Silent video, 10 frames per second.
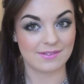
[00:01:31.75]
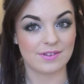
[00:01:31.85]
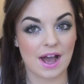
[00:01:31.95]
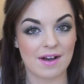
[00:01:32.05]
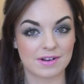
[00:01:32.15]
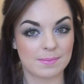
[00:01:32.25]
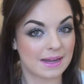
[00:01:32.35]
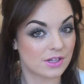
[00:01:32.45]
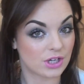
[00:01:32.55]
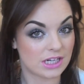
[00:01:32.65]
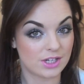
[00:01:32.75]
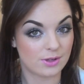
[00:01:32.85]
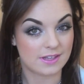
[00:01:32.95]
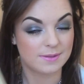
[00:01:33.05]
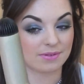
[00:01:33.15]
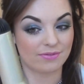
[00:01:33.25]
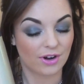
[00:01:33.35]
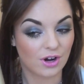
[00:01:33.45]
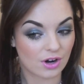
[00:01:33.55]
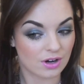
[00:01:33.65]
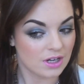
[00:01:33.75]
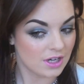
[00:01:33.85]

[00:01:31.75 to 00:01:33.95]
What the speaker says: If you haven't, make sure you do this before